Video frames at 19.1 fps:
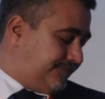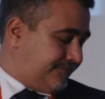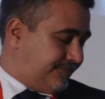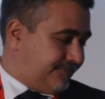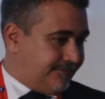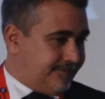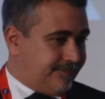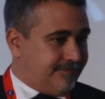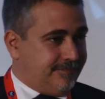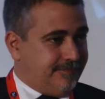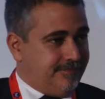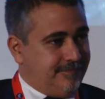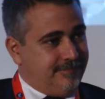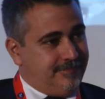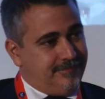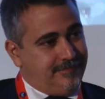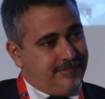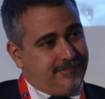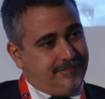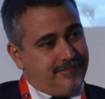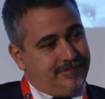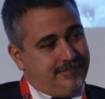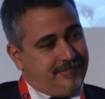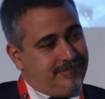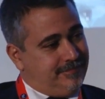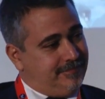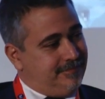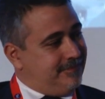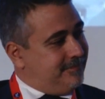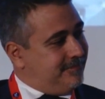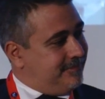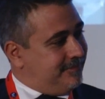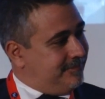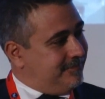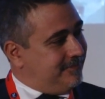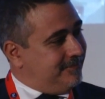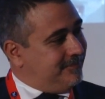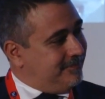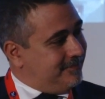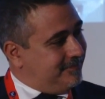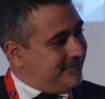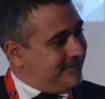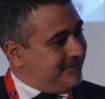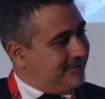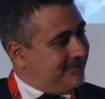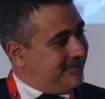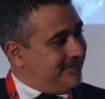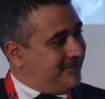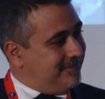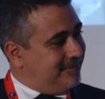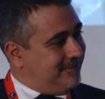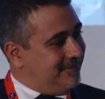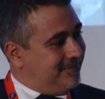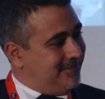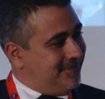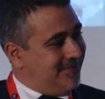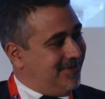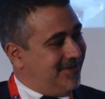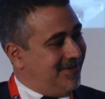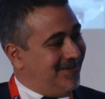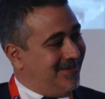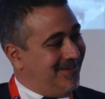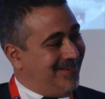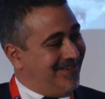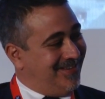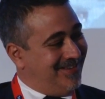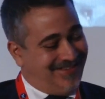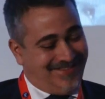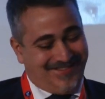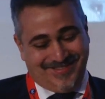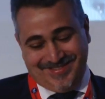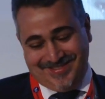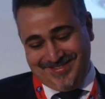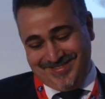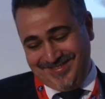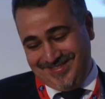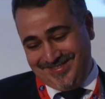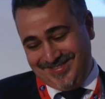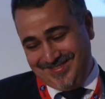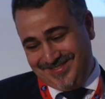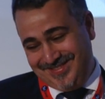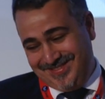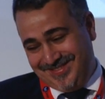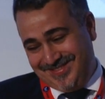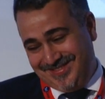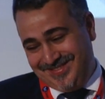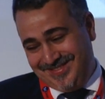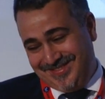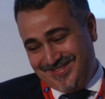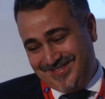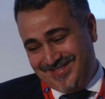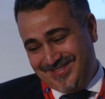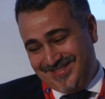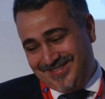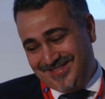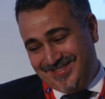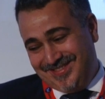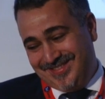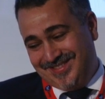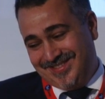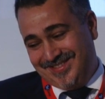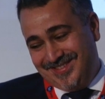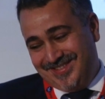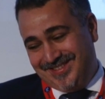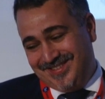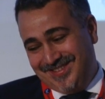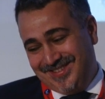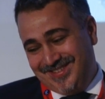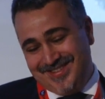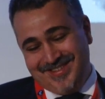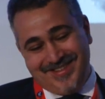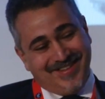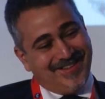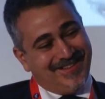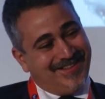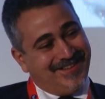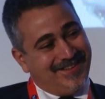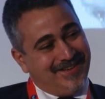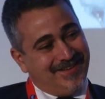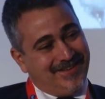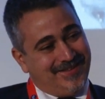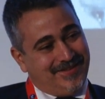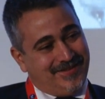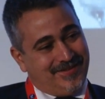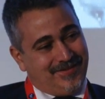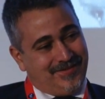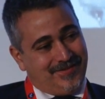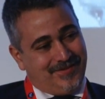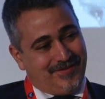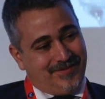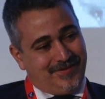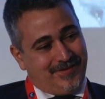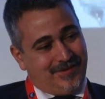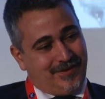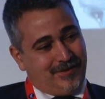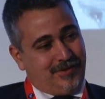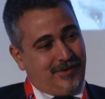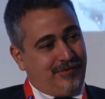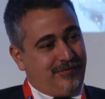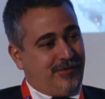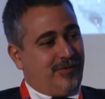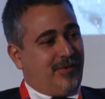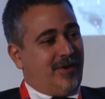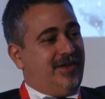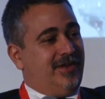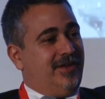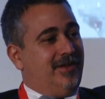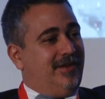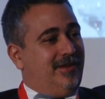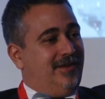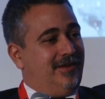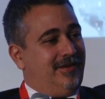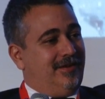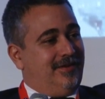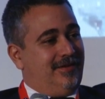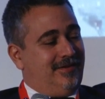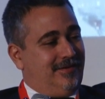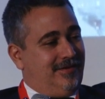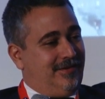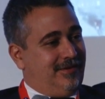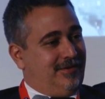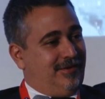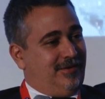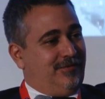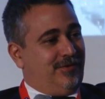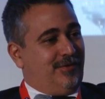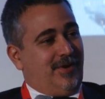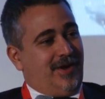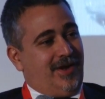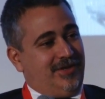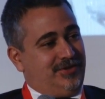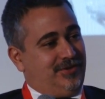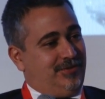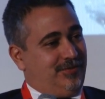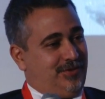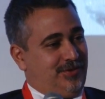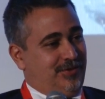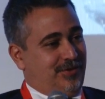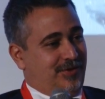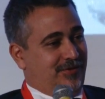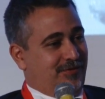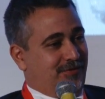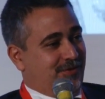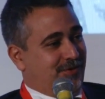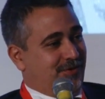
And good question that we have journalists at the, here, so that we have very precise questions. We still have some, you know, I think Verizon was looking for